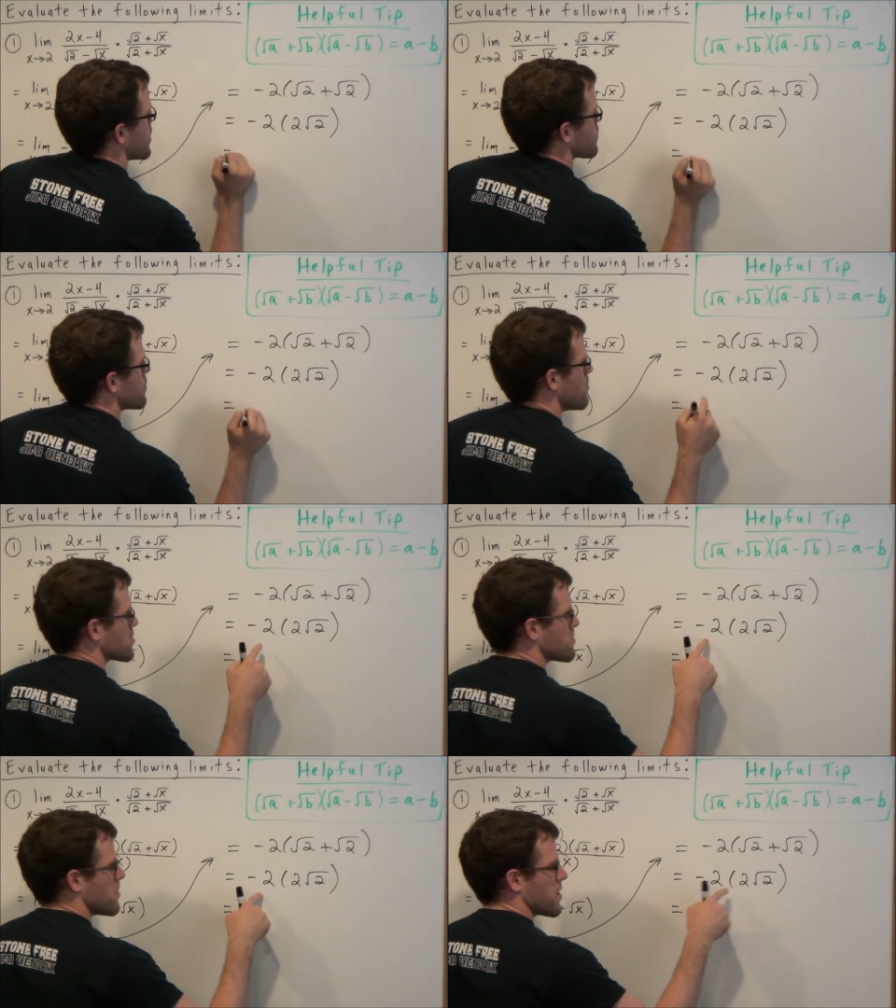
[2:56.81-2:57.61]
And if we
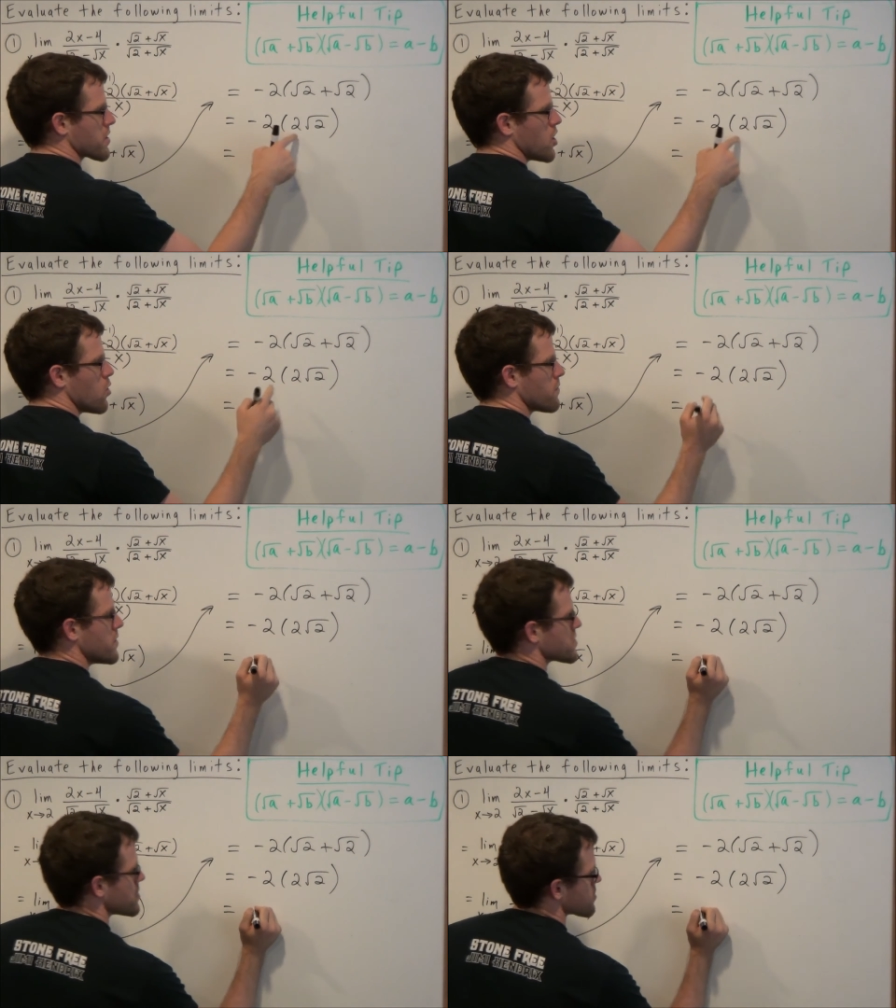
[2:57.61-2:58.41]
multiply the
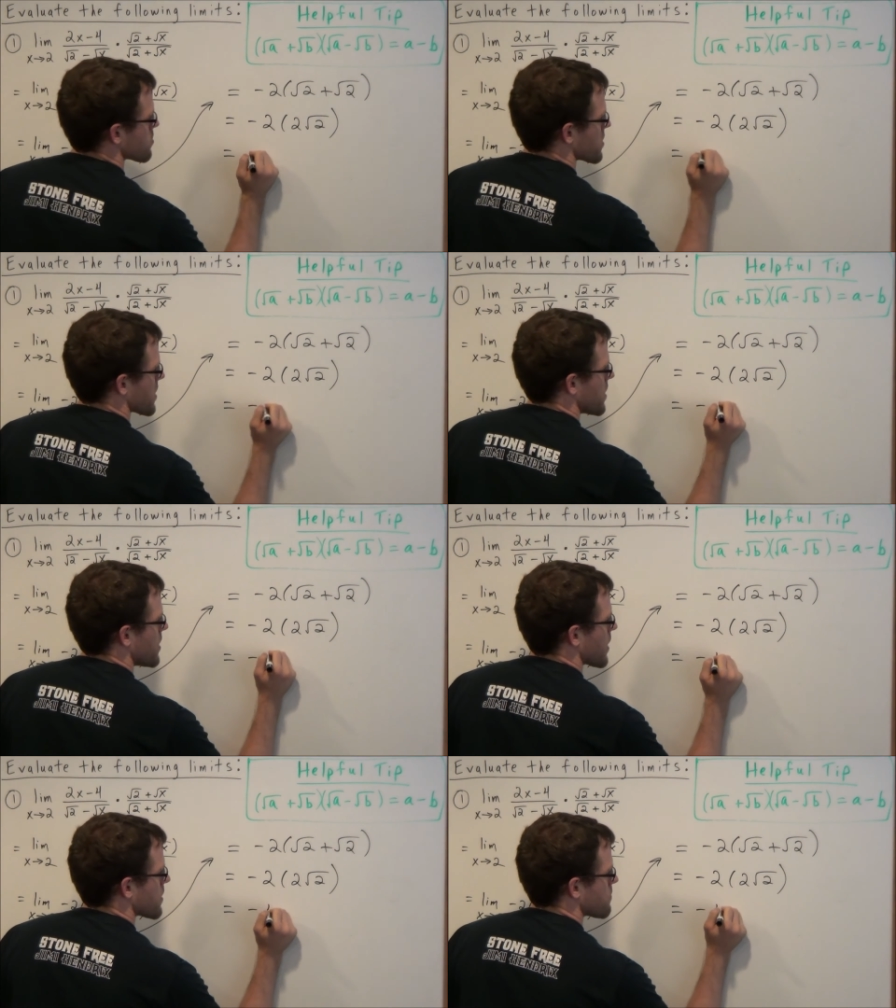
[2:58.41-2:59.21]
coefficients, we're going to
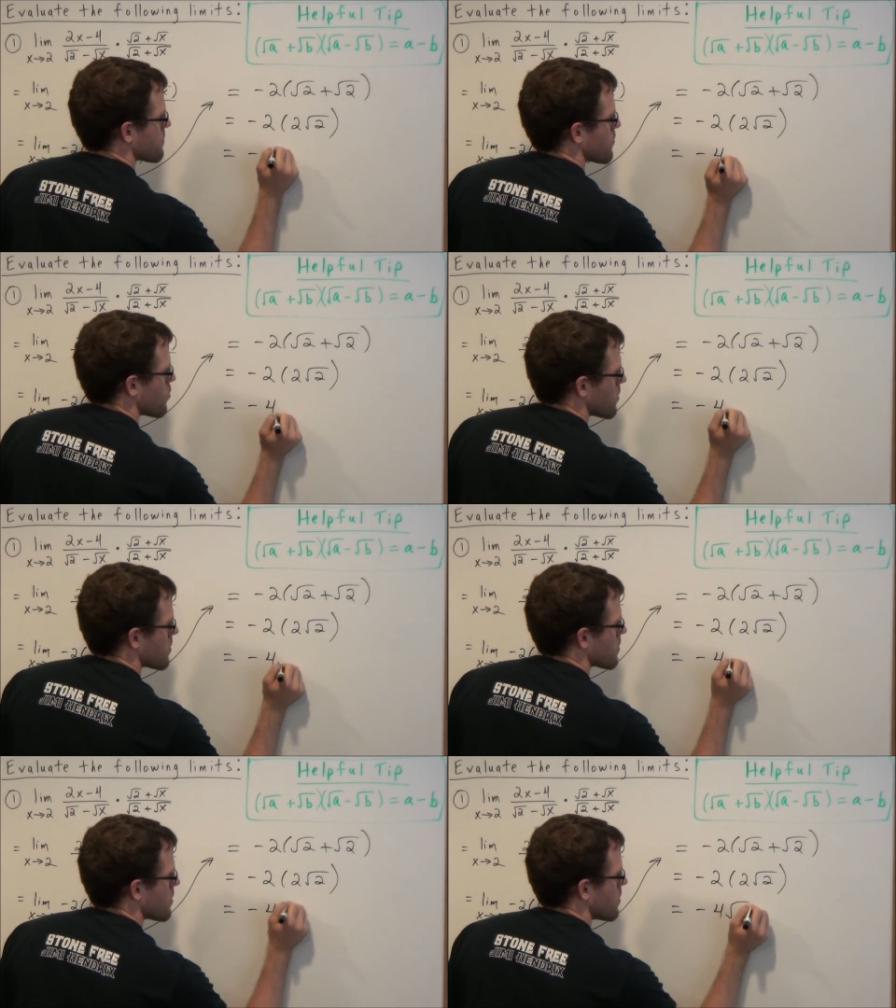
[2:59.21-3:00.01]
get negative
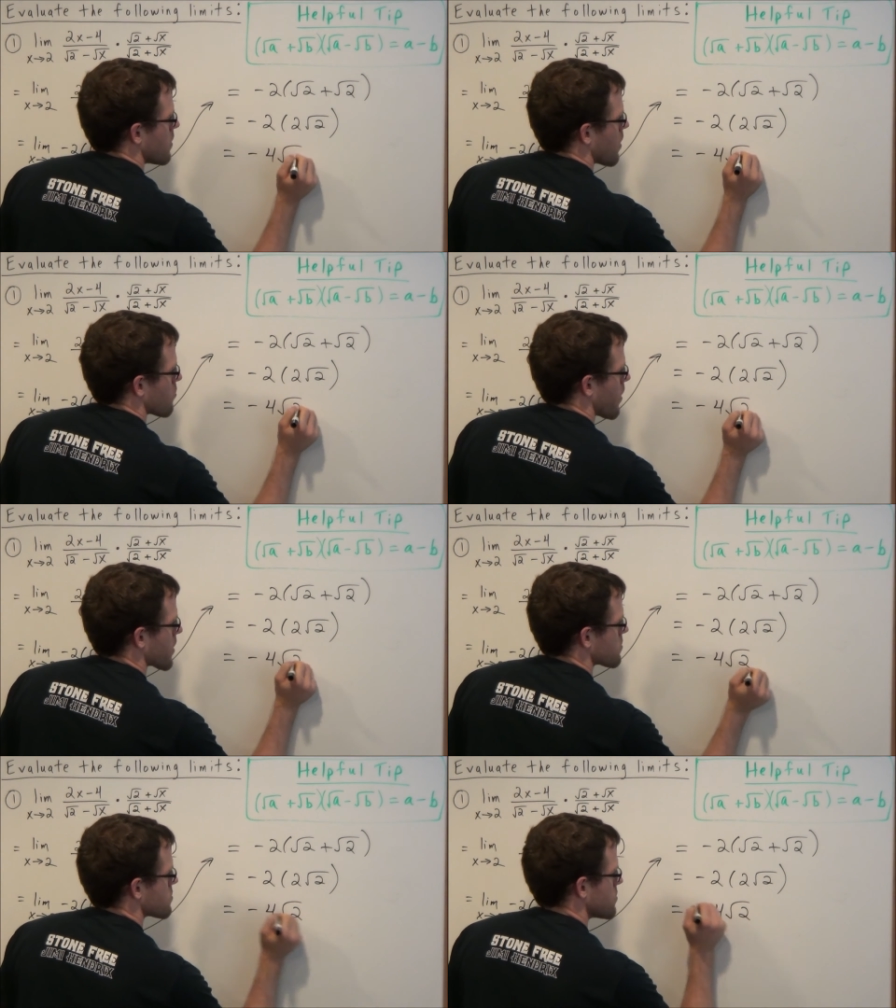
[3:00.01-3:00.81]
4
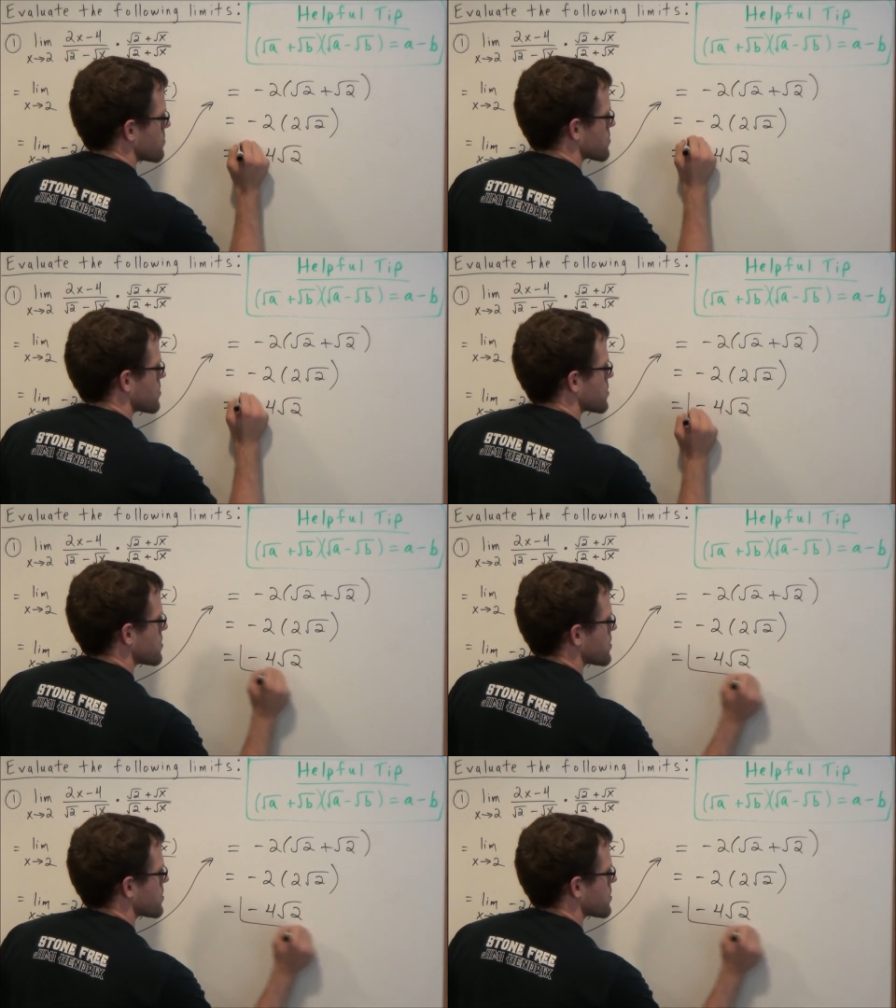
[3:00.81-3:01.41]
radical 2. So this